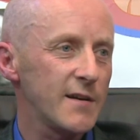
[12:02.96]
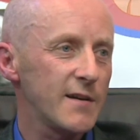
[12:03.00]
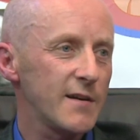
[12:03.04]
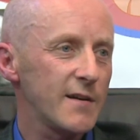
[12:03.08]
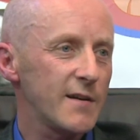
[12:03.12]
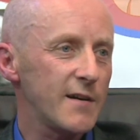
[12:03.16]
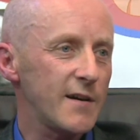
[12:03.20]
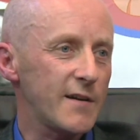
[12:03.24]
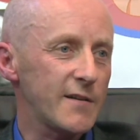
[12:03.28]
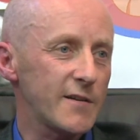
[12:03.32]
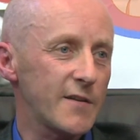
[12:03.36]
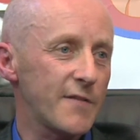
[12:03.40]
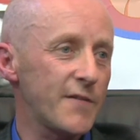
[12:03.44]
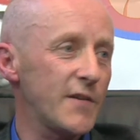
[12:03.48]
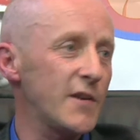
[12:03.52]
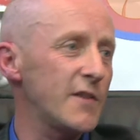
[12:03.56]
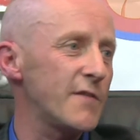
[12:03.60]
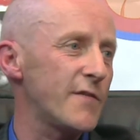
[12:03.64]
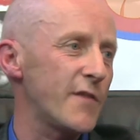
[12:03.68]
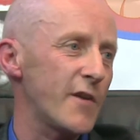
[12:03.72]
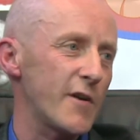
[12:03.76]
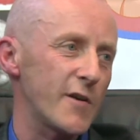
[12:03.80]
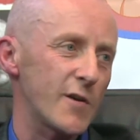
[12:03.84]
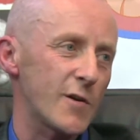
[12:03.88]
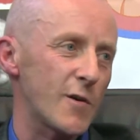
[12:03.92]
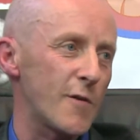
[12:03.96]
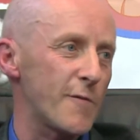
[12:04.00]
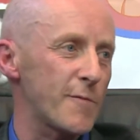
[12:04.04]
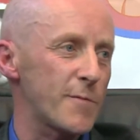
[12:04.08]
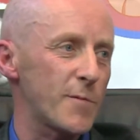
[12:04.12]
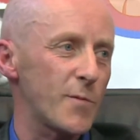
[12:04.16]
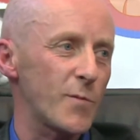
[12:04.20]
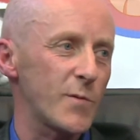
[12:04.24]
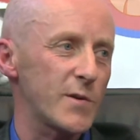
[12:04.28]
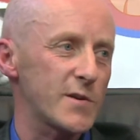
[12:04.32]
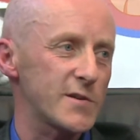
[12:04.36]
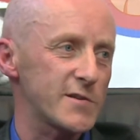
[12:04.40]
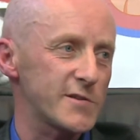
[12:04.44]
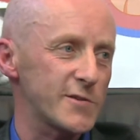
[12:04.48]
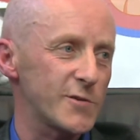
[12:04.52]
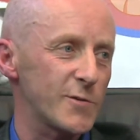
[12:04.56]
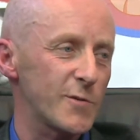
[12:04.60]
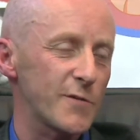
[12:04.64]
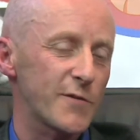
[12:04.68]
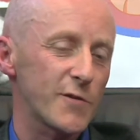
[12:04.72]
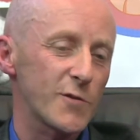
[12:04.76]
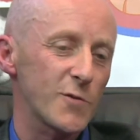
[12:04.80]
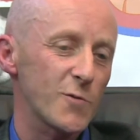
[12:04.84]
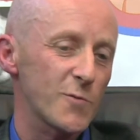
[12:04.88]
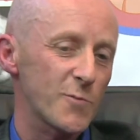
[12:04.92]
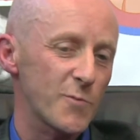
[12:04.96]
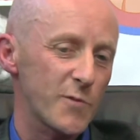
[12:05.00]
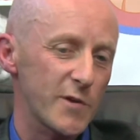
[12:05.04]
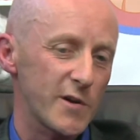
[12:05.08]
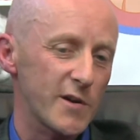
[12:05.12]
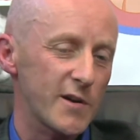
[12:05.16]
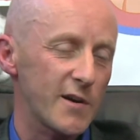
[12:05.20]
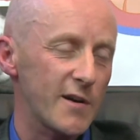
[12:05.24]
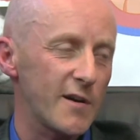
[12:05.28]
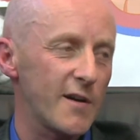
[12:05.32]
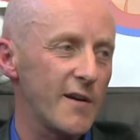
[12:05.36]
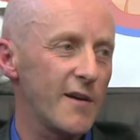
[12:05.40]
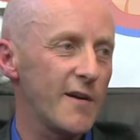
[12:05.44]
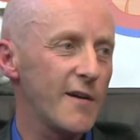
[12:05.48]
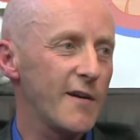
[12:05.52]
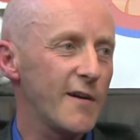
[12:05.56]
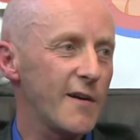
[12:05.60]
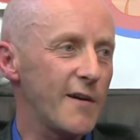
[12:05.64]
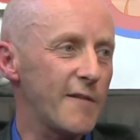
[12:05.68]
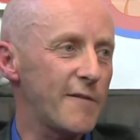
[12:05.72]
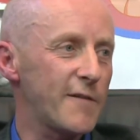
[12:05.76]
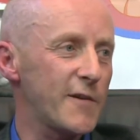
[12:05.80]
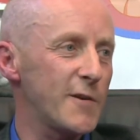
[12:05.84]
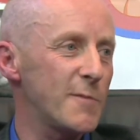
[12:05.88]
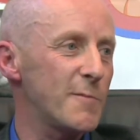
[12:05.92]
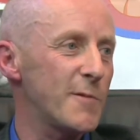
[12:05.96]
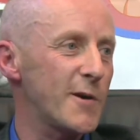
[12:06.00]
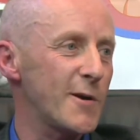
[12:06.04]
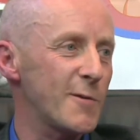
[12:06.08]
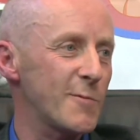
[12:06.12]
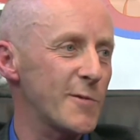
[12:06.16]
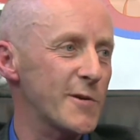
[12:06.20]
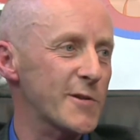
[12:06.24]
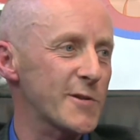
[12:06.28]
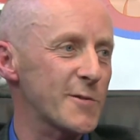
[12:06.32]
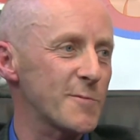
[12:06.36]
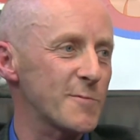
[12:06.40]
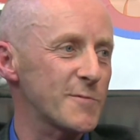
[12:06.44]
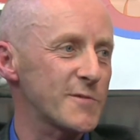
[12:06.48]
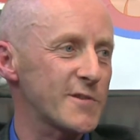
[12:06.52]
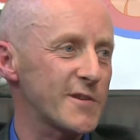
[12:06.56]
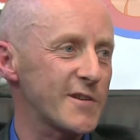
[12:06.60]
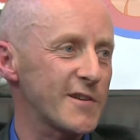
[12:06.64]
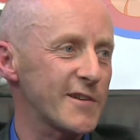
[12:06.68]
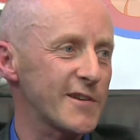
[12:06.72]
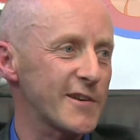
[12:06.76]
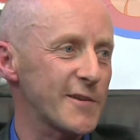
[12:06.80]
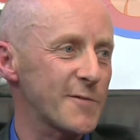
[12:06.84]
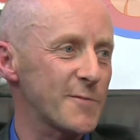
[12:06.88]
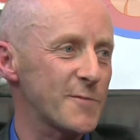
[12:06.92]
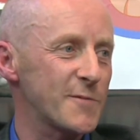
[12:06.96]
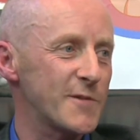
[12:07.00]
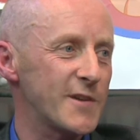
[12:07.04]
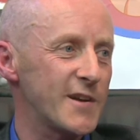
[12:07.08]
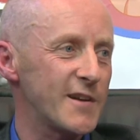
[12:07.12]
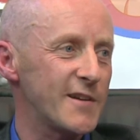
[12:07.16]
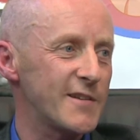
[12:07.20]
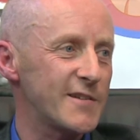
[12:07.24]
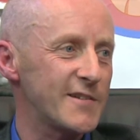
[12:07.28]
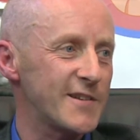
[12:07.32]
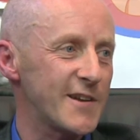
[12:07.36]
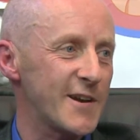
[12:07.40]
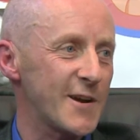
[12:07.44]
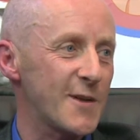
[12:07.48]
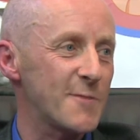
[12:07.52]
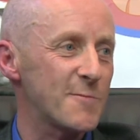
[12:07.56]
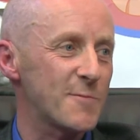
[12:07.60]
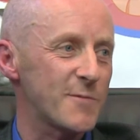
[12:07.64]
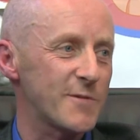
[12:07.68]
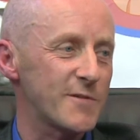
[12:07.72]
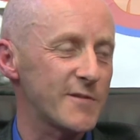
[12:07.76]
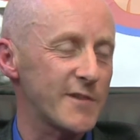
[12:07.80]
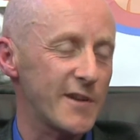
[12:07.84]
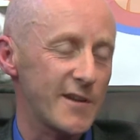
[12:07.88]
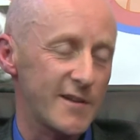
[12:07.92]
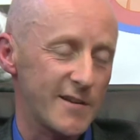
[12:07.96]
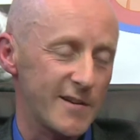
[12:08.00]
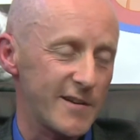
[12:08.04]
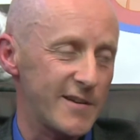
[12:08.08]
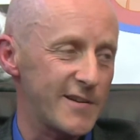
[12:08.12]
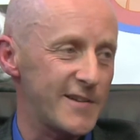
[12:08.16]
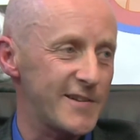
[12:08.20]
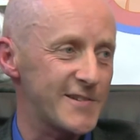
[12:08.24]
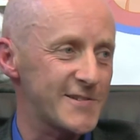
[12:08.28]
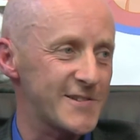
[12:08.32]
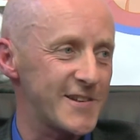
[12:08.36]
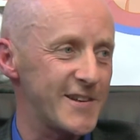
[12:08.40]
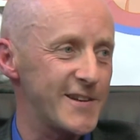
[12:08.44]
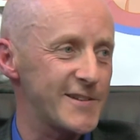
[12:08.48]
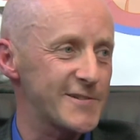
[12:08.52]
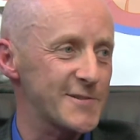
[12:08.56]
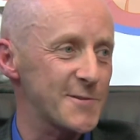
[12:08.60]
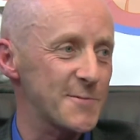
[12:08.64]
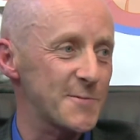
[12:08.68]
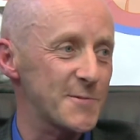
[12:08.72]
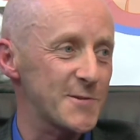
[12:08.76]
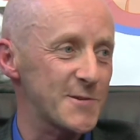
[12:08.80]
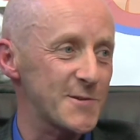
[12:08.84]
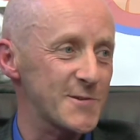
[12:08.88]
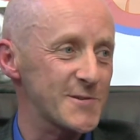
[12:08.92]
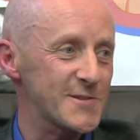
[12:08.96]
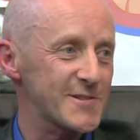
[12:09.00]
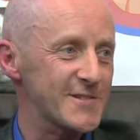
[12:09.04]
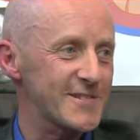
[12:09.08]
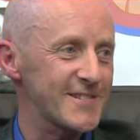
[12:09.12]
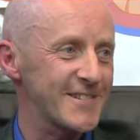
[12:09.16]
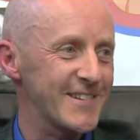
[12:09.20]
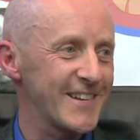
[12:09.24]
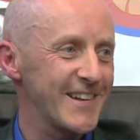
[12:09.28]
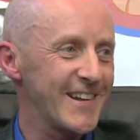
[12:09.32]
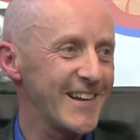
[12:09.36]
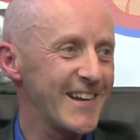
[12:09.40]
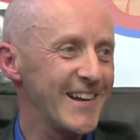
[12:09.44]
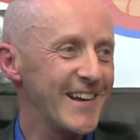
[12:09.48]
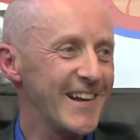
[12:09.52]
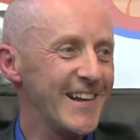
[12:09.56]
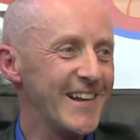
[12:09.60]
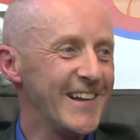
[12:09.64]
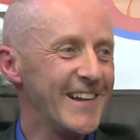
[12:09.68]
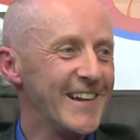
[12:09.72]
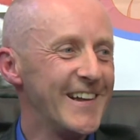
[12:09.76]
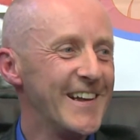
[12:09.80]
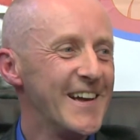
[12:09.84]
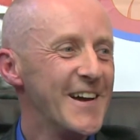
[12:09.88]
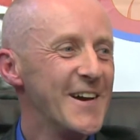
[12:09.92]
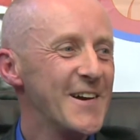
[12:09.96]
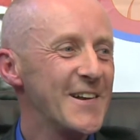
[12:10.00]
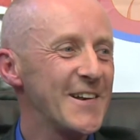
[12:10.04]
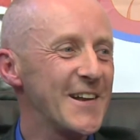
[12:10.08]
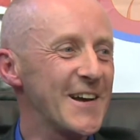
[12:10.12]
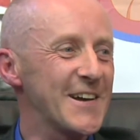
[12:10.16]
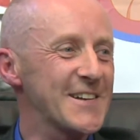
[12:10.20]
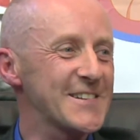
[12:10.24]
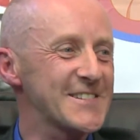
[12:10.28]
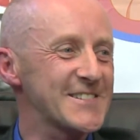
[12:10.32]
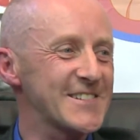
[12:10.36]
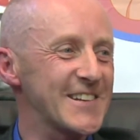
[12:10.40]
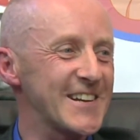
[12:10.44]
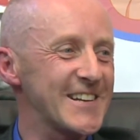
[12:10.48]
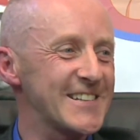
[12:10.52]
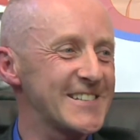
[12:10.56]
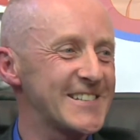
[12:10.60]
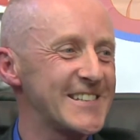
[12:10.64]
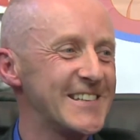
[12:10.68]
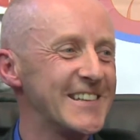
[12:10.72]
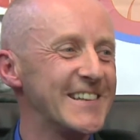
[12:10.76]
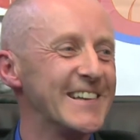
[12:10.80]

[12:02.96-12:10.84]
and they feel very comfortable with us. If they don't bring a female with them to give them the help, then it's up to us. Last chance.